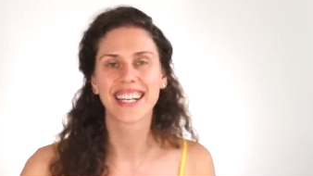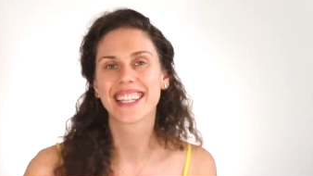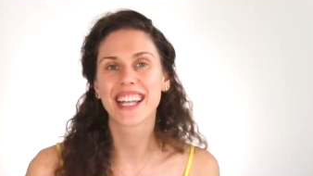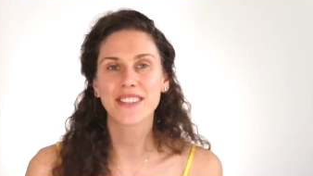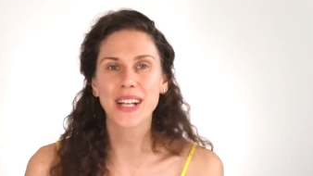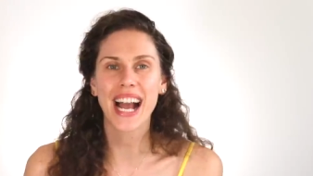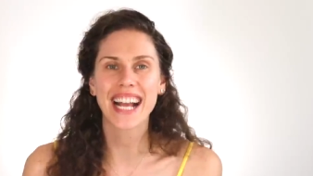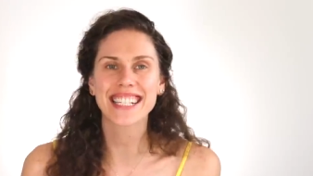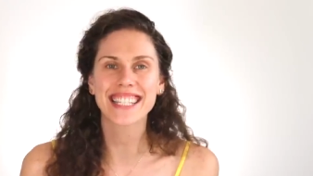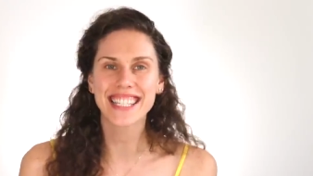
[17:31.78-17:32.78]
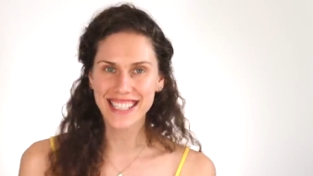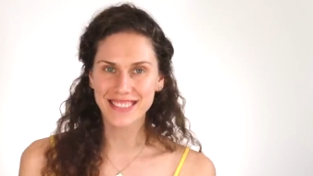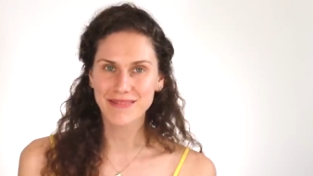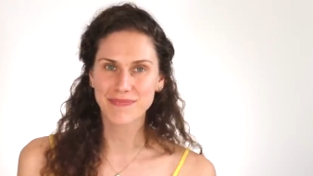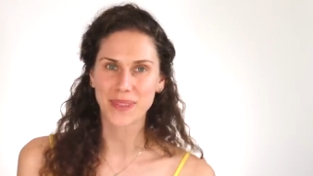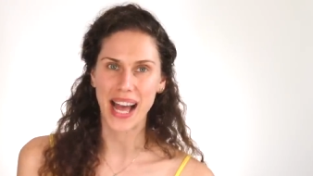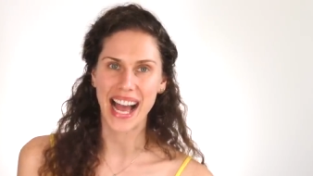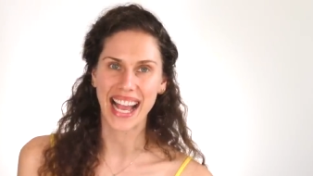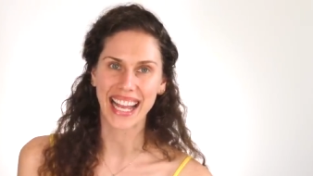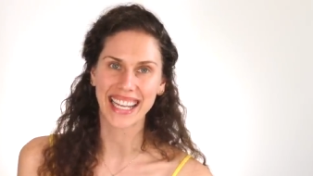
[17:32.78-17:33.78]
Love you guys.
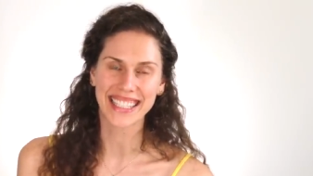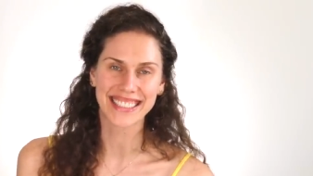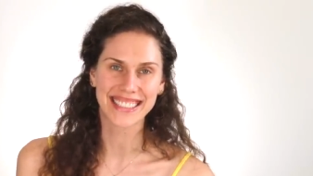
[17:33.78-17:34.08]
Bye.